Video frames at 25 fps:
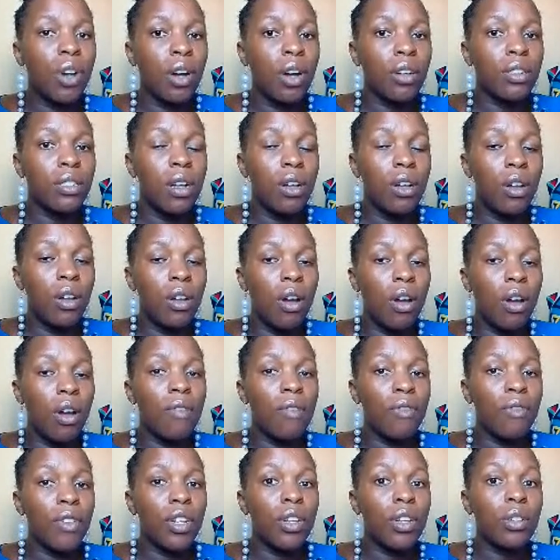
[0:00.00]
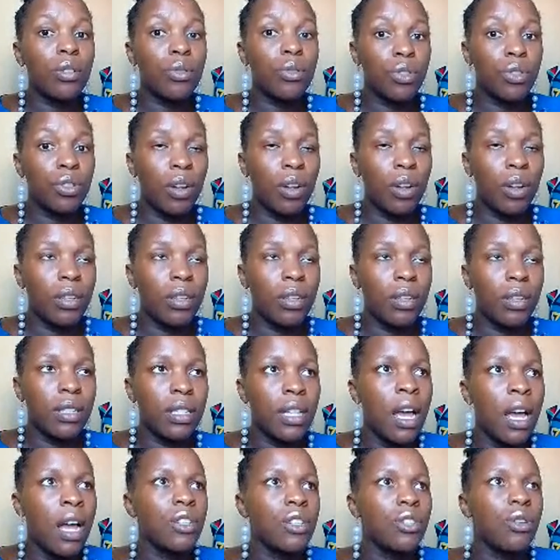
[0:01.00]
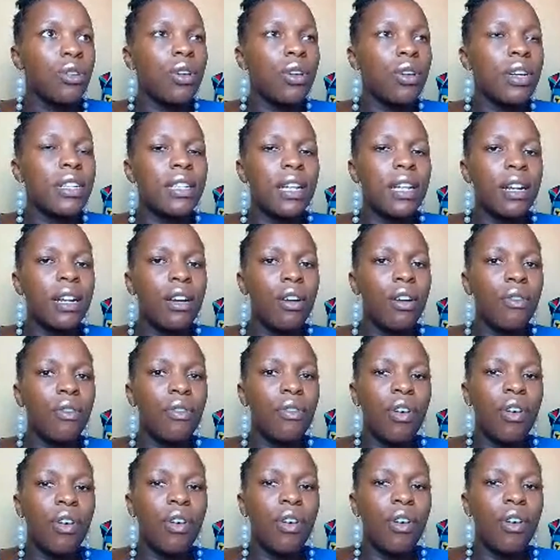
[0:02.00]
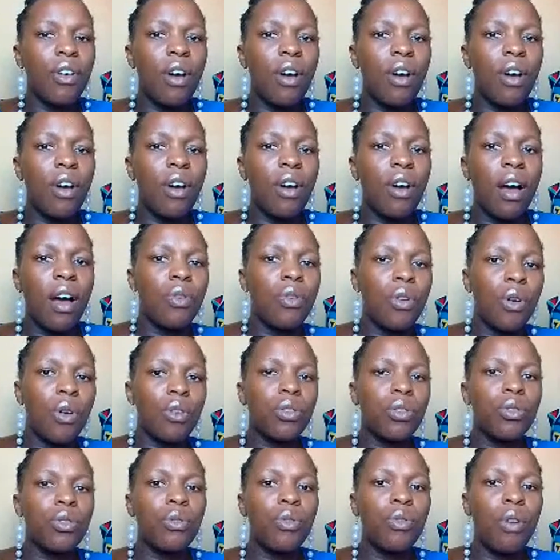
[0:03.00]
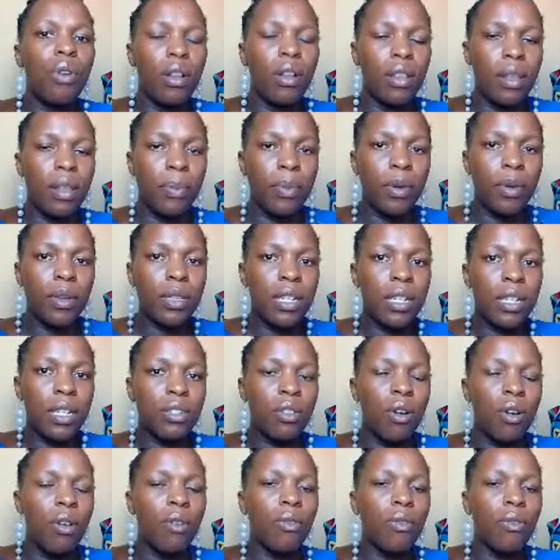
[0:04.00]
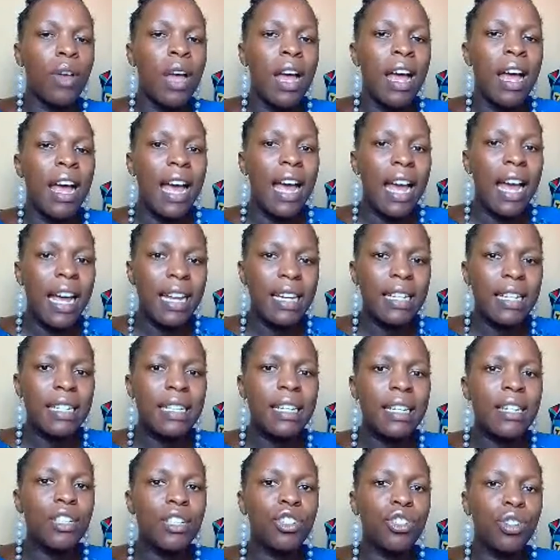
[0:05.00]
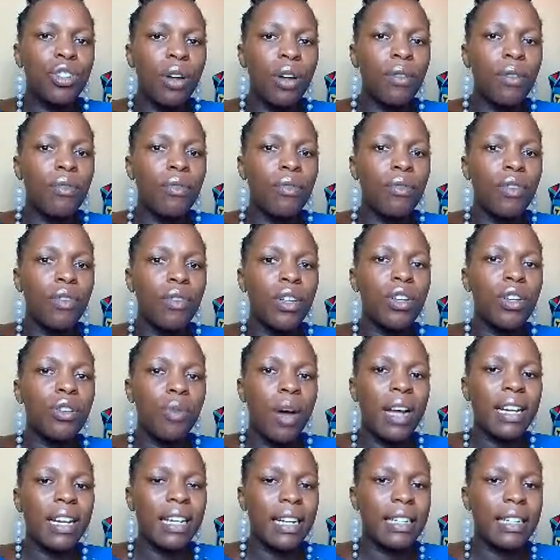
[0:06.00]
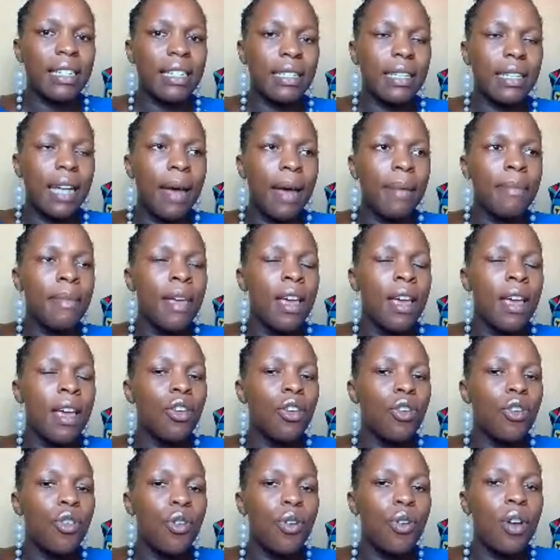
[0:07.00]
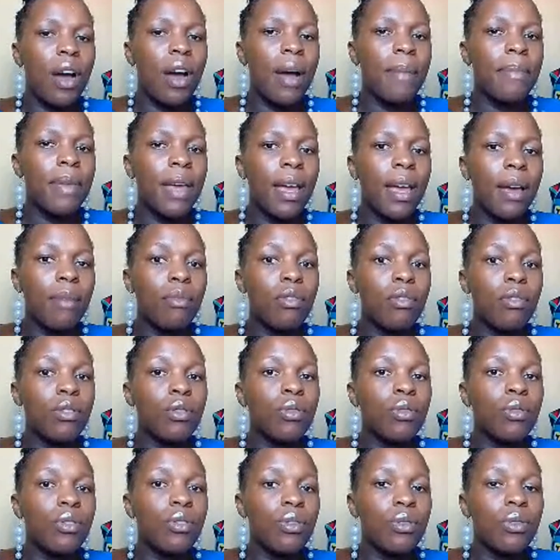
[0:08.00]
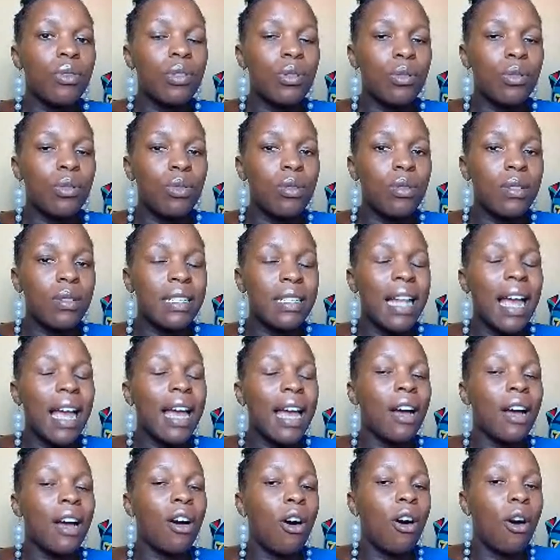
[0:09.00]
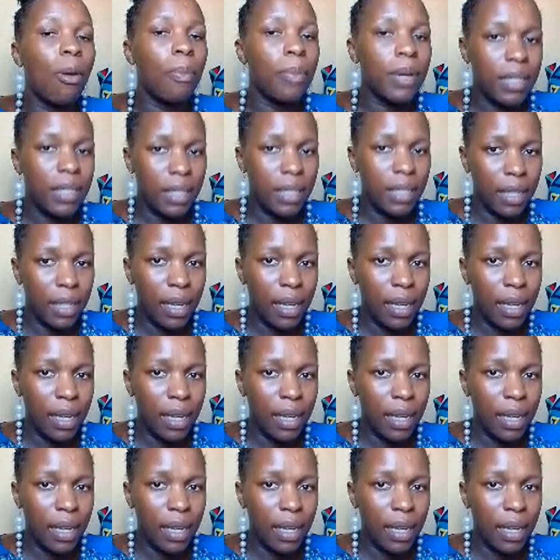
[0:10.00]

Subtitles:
long videos to shorts. So instead of you having to go through all the process of editing short videos one at a time, you can be able to use tools like Opus